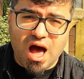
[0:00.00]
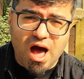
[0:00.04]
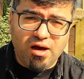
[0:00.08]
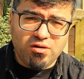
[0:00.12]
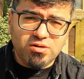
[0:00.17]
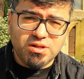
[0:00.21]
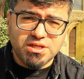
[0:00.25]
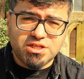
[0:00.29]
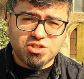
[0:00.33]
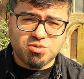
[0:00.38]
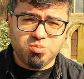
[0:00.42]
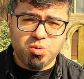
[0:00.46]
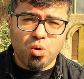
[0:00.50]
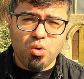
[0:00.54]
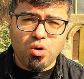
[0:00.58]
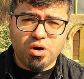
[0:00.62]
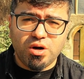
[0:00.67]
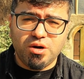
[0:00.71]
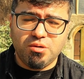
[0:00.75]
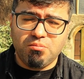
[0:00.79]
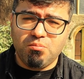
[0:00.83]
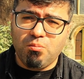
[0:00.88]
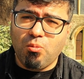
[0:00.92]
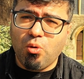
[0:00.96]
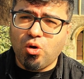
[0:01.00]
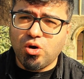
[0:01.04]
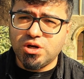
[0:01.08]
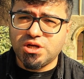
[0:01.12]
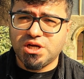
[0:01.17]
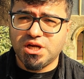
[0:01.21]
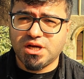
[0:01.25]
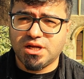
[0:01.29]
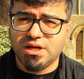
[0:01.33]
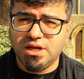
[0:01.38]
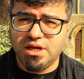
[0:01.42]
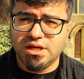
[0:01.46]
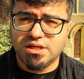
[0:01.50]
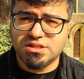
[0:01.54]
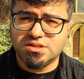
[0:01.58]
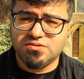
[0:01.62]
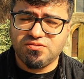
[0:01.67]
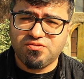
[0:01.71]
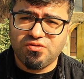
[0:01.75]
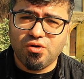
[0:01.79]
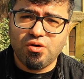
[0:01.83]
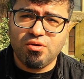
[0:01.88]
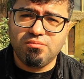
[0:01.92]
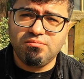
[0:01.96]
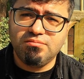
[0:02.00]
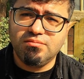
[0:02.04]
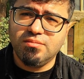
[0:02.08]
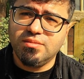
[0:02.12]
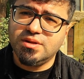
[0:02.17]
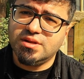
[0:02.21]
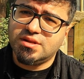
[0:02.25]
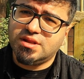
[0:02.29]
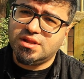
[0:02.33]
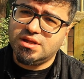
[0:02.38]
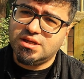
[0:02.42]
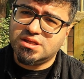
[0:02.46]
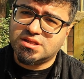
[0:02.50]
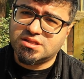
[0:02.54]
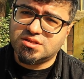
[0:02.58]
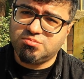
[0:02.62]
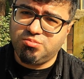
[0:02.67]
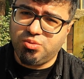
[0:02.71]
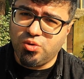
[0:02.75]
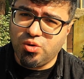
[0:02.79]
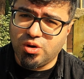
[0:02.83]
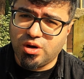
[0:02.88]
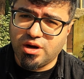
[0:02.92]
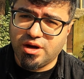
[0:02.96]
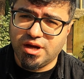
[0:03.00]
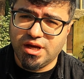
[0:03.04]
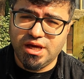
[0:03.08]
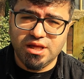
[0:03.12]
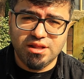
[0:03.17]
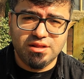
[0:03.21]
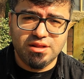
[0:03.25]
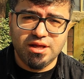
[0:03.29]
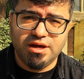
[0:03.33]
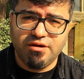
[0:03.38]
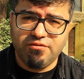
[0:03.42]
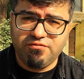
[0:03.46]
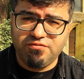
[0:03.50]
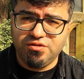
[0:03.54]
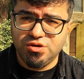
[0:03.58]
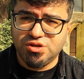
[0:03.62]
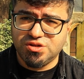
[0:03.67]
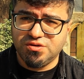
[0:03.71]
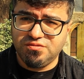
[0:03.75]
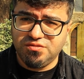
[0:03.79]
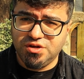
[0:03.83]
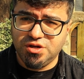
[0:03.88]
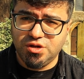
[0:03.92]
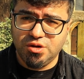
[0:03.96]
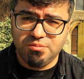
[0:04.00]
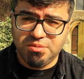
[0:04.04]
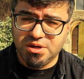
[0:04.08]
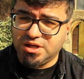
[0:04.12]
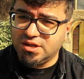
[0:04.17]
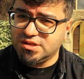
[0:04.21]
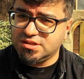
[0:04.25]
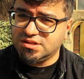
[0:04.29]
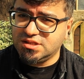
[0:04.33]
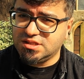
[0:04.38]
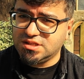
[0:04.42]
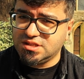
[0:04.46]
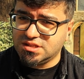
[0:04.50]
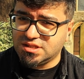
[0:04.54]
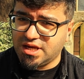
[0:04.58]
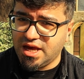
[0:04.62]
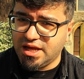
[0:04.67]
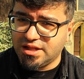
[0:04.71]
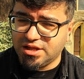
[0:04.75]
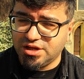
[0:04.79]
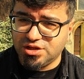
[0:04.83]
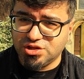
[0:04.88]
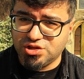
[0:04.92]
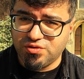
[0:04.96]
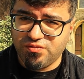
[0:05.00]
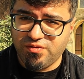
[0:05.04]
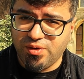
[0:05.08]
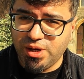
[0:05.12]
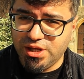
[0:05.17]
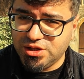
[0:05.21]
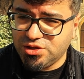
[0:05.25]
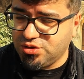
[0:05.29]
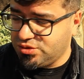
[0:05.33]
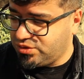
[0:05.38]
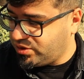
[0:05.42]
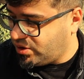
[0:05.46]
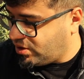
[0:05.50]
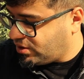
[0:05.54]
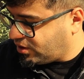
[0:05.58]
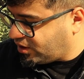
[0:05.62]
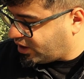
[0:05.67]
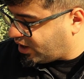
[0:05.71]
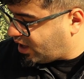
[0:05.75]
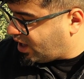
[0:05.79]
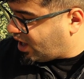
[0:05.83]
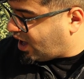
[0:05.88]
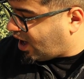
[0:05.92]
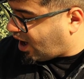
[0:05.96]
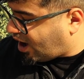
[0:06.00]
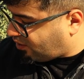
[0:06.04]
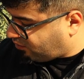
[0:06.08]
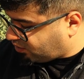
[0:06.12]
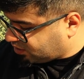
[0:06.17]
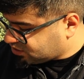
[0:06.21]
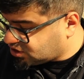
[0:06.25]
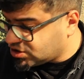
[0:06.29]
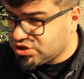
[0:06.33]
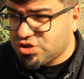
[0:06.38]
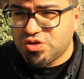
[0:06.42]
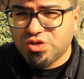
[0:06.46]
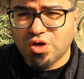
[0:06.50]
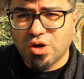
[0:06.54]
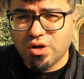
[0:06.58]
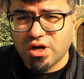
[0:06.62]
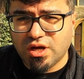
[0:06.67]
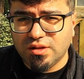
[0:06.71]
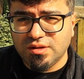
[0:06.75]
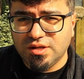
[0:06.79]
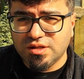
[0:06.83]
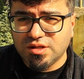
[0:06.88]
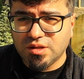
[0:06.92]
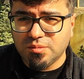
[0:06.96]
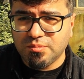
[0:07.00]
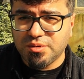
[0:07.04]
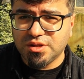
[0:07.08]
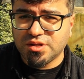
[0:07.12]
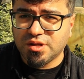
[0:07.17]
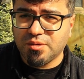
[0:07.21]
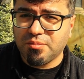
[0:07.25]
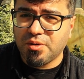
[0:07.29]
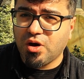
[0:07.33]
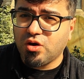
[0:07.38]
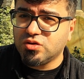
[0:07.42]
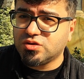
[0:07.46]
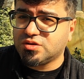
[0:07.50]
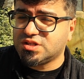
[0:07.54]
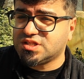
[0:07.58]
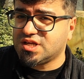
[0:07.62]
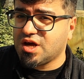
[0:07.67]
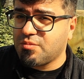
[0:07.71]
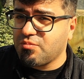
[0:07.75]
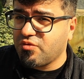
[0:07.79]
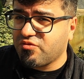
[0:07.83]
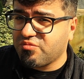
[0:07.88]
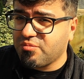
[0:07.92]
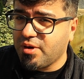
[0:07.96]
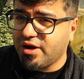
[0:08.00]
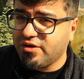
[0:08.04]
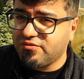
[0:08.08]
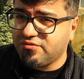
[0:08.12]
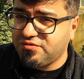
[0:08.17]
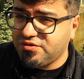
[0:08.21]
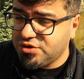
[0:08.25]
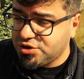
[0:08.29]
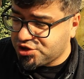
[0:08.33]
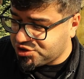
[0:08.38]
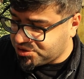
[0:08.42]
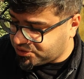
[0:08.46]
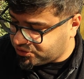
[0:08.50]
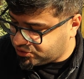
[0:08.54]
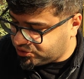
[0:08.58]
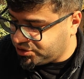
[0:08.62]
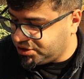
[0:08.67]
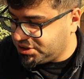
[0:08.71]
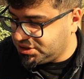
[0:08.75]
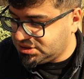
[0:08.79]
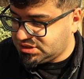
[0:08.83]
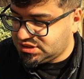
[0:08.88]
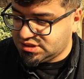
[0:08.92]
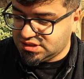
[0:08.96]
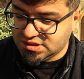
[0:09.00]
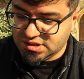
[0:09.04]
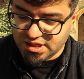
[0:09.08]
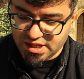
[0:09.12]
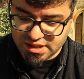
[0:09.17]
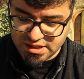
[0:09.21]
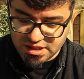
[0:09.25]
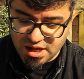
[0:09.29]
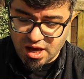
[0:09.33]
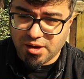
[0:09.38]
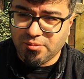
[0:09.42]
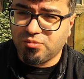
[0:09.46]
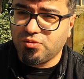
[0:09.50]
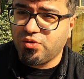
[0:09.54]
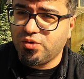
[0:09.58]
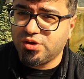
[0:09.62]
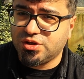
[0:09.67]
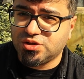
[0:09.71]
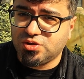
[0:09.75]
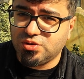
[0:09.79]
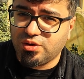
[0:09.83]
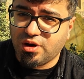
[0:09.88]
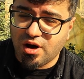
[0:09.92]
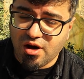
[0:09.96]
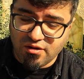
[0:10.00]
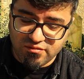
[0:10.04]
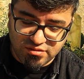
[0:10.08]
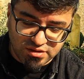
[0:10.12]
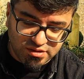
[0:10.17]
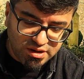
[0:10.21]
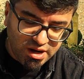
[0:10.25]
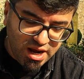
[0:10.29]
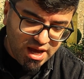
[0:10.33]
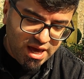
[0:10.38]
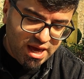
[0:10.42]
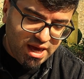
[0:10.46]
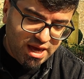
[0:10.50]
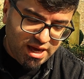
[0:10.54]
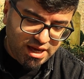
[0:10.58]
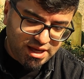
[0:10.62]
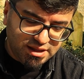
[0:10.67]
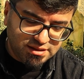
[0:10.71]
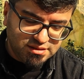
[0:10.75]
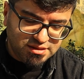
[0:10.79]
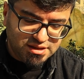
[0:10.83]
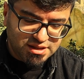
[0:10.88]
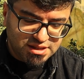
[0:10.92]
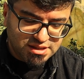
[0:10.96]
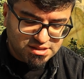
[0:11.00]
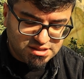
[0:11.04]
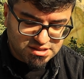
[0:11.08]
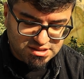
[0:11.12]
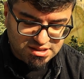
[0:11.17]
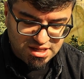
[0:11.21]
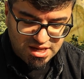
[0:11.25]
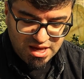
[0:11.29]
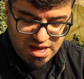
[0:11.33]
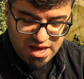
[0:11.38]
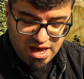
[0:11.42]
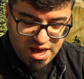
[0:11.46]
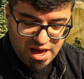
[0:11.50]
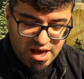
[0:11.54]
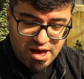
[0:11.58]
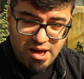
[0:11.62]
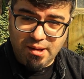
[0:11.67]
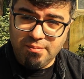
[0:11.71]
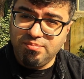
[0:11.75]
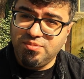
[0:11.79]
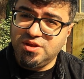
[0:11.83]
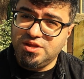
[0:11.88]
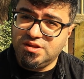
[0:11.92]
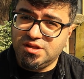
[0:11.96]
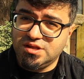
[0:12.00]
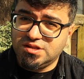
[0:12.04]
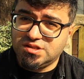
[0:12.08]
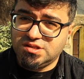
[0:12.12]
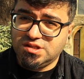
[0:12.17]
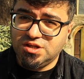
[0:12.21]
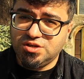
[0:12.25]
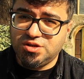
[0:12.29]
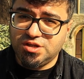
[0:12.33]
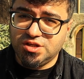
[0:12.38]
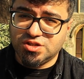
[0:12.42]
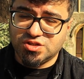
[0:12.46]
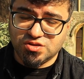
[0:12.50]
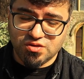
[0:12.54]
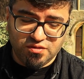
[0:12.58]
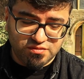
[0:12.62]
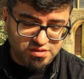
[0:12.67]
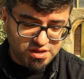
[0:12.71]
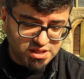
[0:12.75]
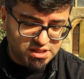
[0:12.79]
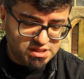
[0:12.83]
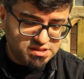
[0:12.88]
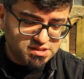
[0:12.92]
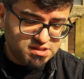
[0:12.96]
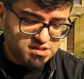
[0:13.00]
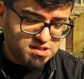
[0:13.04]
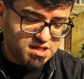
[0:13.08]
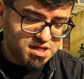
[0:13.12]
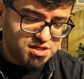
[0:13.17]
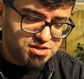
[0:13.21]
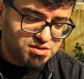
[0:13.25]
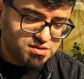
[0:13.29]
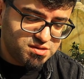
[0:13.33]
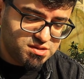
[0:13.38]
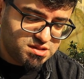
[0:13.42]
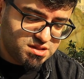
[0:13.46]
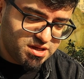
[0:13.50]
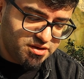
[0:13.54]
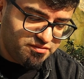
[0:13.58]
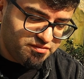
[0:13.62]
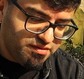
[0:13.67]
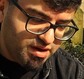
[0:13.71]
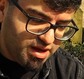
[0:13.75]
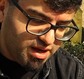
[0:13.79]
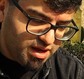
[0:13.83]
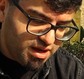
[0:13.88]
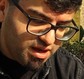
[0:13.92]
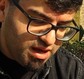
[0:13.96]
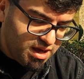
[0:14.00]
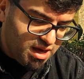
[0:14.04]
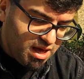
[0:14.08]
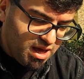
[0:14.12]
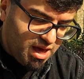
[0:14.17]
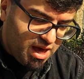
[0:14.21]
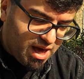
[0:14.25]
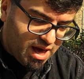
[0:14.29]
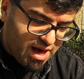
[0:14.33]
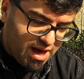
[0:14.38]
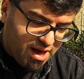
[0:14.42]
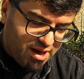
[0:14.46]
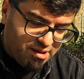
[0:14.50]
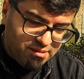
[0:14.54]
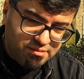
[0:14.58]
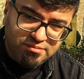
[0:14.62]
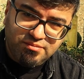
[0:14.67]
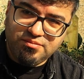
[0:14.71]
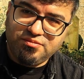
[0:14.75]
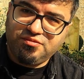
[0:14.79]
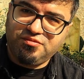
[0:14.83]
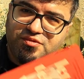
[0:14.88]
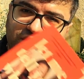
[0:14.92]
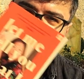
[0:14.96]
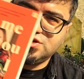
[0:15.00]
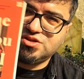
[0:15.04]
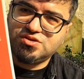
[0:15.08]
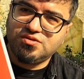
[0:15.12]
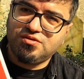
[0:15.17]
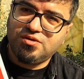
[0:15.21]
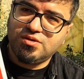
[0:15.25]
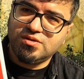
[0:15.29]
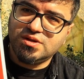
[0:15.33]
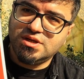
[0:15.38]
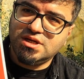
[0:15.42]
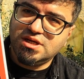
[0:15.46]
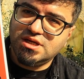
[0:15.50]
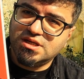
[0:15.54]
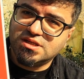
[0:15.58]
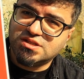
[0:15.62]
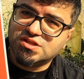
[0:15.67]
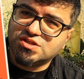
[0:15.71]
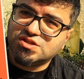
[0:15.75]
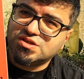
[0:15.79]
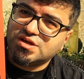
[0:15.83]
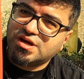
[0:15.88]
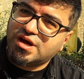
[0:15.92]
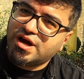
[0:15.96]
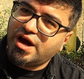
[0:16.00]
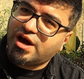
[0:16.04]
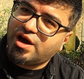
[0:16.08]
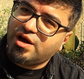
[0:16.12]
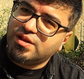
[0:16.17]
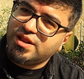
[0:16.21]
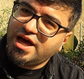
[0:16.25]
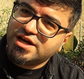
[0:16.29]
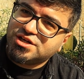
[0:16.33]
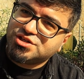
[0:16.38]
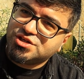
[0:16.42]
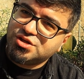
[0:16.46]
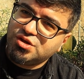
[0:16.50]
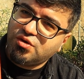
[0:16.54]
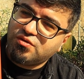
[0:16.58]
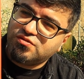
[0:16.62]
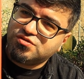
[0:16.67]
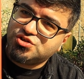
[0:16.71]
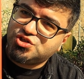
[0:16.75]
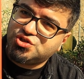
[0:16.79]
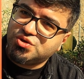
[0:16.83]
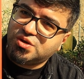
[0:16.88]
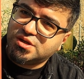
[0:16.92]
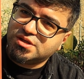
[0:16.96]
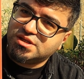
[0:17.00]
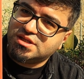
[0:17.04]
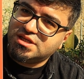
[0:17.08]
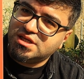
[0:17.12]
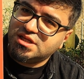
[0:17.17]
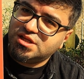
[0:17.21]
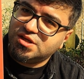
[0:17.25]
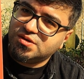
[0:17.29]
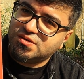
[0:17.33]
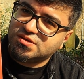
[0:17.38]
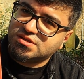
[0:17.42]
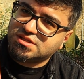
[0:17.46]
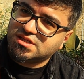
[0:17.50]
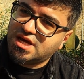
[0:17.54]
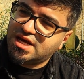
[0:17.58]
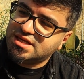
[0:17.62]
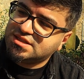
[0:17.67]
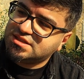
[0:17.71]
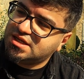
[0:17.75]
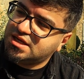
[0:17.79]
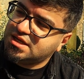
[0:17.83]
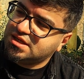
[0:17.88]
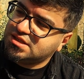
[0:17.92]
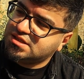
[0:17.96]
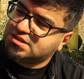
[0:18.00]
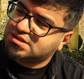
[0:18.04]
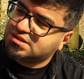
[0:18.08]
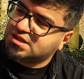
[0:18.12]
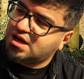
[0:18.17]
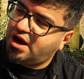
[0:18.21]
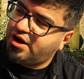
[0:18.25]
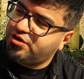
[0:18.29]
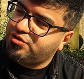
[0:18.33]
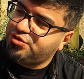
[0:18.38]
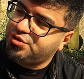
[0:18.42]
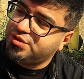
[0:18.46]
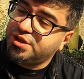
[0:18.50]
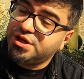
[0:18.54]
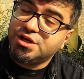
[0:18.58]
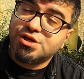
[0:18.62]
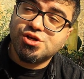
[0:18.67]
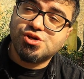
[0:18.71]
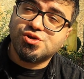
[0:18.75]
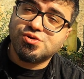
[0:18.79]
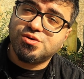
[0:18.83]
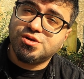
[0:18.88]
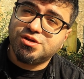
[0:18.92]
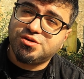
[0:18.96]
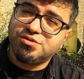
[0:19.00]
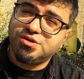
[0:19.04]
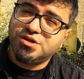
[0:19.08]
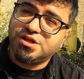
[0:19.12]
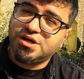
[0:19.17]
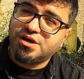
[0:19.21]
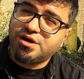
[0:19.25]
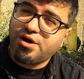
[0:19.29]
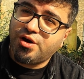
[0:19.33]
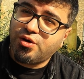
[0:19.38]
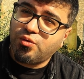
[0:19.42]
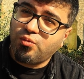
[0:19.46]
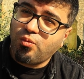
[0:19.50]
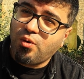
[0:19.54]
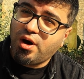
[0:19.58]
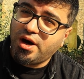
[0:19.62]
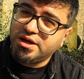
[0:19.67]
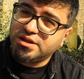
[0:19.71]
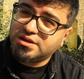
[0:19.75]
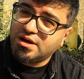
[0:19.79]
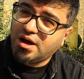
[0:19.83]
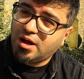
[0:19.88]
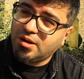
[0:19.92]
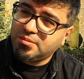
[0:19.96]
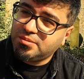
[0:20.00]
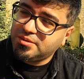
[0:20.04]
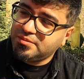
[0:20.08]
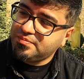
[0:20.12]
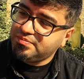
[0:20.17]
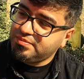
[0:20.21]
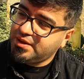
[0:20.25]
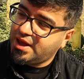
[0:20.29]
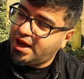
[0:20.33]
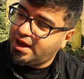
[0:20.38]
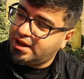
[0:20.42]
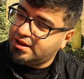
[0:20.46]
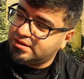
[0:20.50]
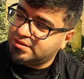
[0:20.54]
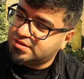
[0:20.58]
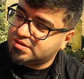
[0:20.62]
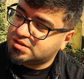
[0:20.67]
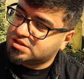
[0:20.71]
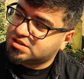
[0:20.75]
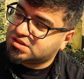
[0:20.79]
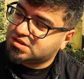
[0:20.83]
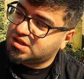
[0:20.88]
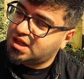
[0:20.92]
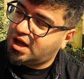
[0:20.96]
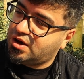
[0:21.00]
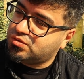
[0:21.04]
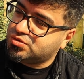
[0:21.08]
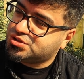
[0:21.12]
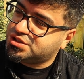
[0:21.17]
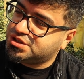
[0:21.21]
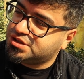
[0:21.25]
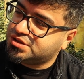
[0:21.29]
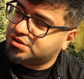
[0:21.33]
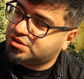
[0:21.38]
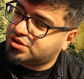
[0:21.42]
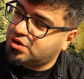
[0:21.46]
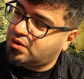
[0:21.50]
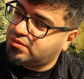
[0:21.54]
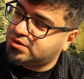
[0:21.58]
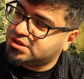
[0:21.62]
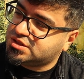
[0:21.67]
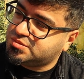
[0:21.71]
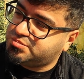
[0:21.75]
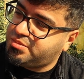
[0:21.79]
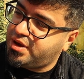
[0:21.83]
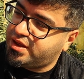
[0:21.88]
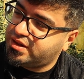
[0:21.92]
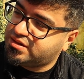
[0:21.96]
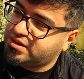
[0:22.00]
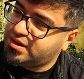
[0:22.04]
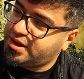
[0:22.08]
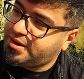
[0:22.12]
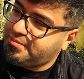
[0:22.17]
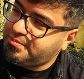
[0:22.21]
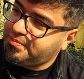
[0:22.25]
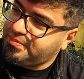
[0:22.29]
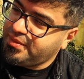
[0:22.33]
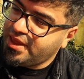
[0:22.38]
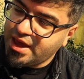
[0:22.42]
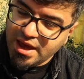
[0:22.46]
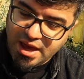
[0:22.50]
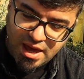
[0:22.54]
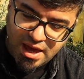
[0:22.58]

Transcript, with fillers: I will explore more techniques from this book in a future video because this is getting way too long. I wanted to talk a little bit about some of my future reads that I'm going to cover in this uh, in this series of the Existentialist Cafe. Uh, first of all is a collection of Joan Didion's essays. I really enjoyed reading her White Album and Slouching Towards Bethlehem.